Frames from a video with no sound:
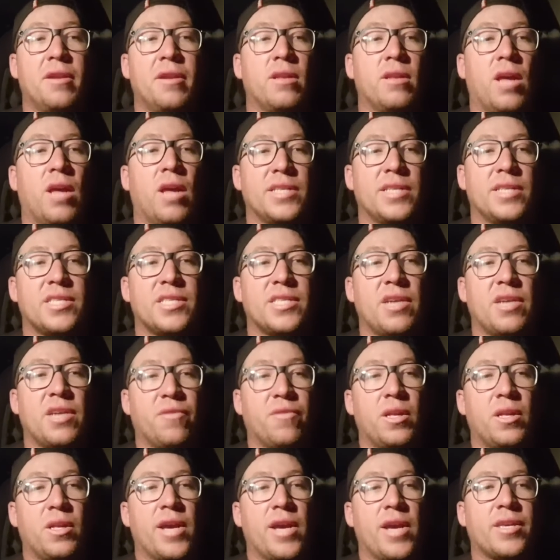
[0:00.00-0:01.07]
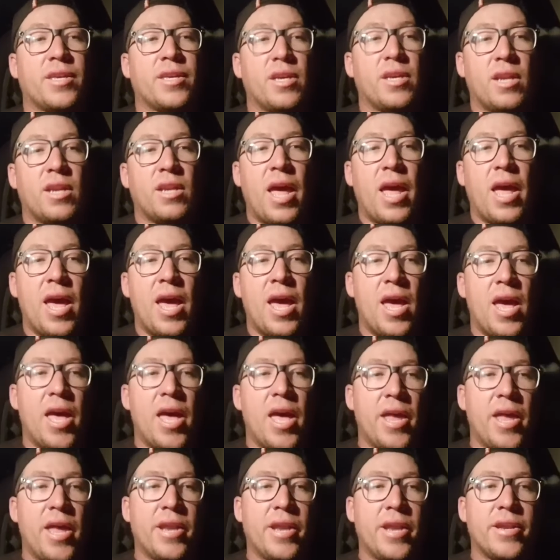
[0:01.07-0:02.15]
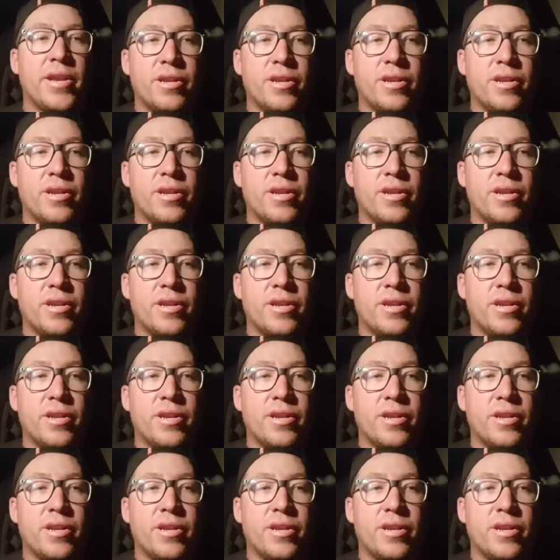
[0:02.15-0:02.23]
I definitely like it, and